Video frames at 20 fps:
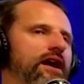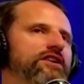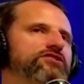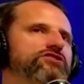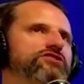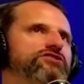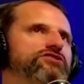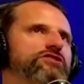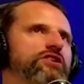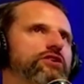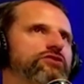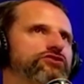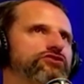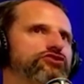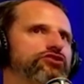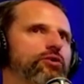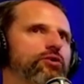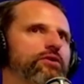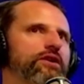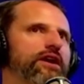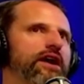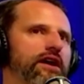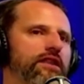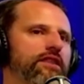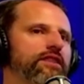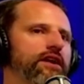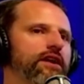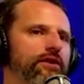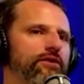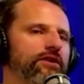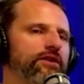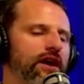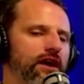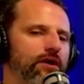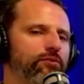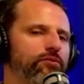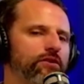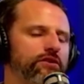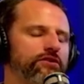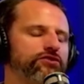Yeah. It just goes to show we're not there
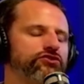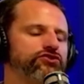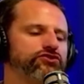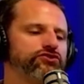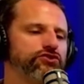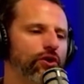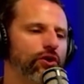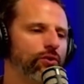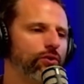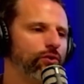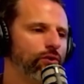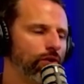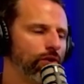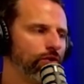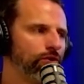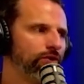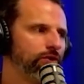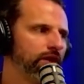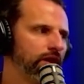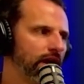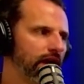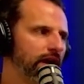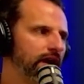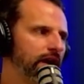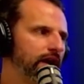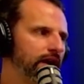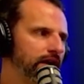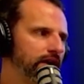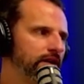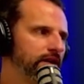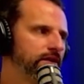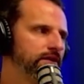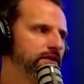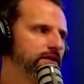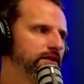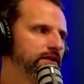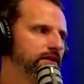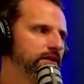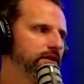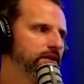yet. We're so early on
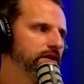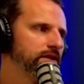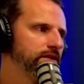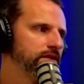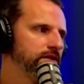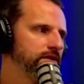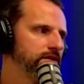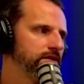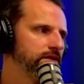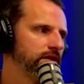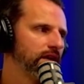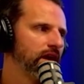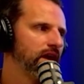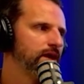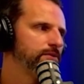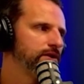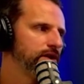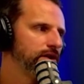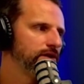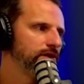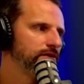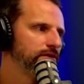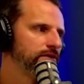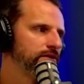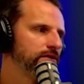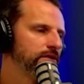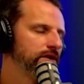in the game here.